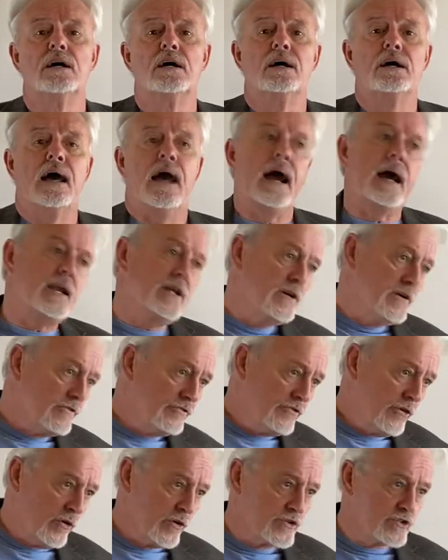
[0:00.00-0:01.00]
How do you
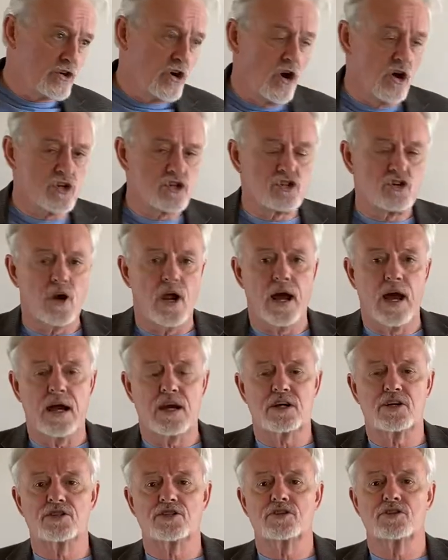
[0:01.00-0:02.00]
enforce
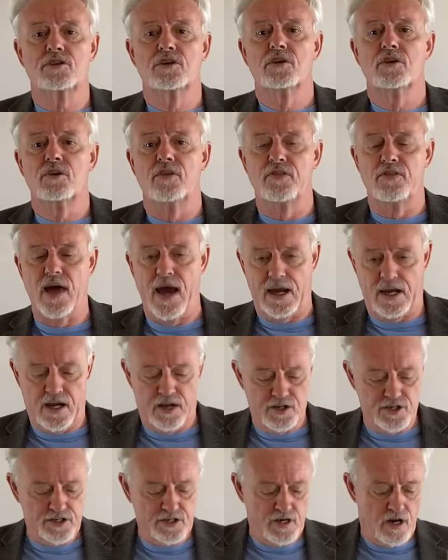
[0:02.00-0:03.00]
contracts? That kind
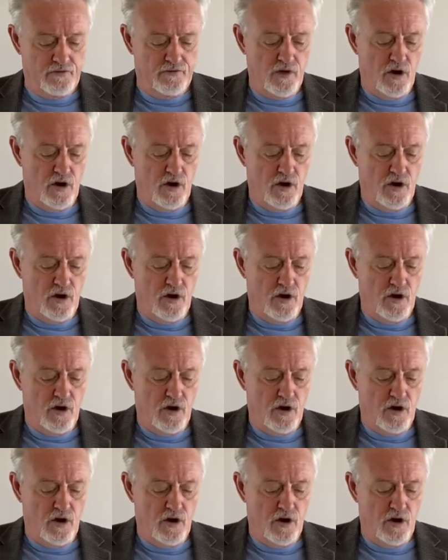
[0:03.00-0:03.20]
of stuff.